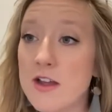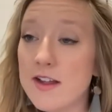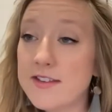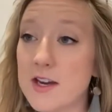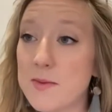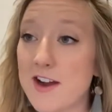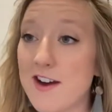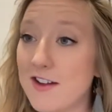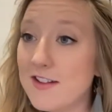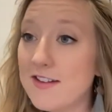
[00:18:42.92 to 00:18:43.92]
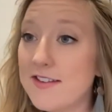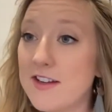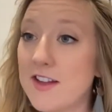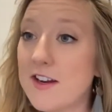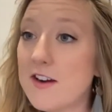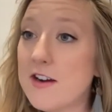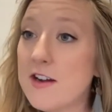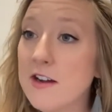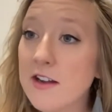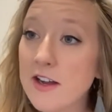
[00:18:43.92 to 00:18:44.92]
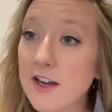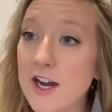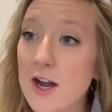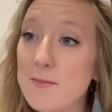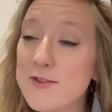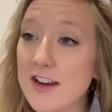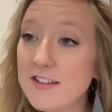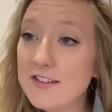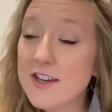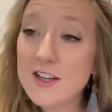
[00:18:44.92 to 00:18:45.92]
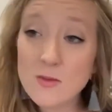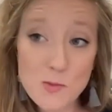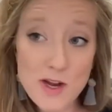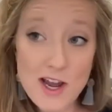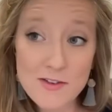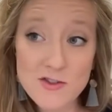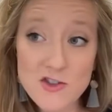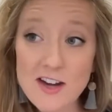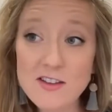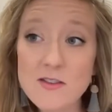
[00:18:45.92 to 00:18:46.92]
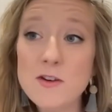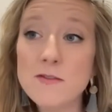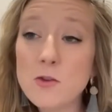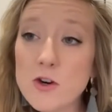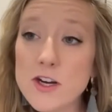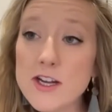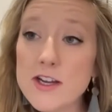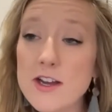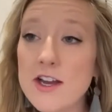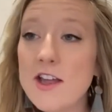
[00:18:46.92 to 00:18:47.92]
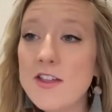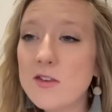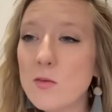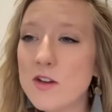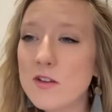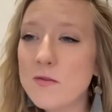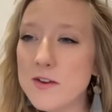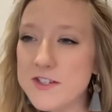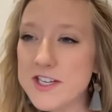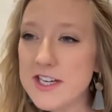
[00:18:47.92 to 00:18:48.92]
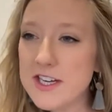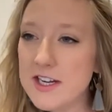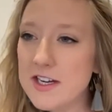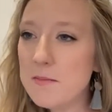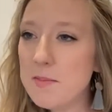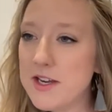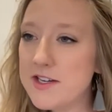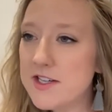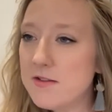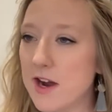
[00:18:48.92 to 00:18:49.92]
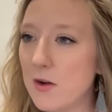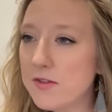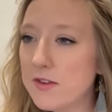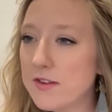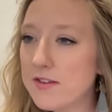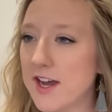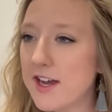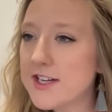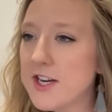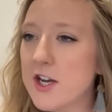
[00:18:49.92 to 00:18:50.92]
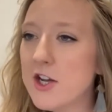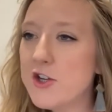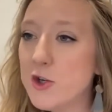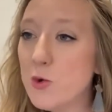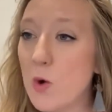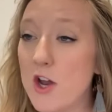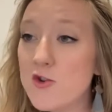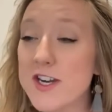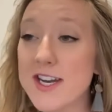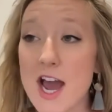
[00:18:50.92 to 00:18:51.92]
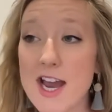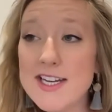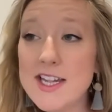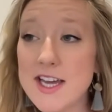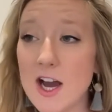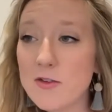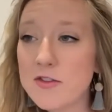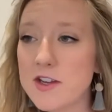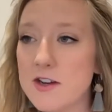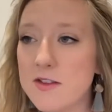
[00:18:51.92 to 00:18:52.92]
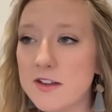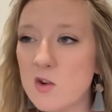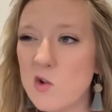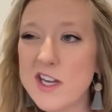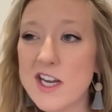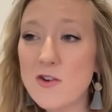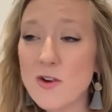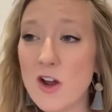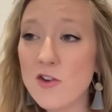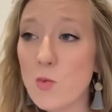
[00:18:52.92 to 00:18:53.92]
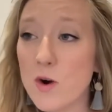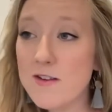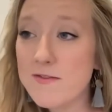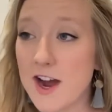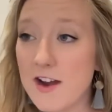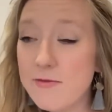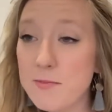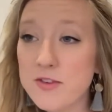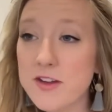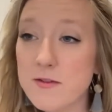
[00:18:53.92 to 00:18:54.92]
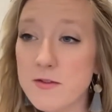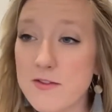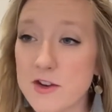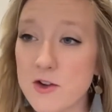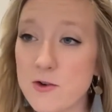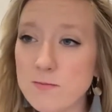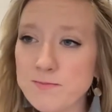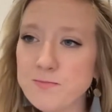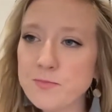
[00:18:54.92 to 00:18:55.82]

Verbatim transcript: That's going to be a hot listing there. Um, the next one we have is Jacksonville, Florida. This one is 15 P&D routes listed at 290,000. That's only around 25% of revenue.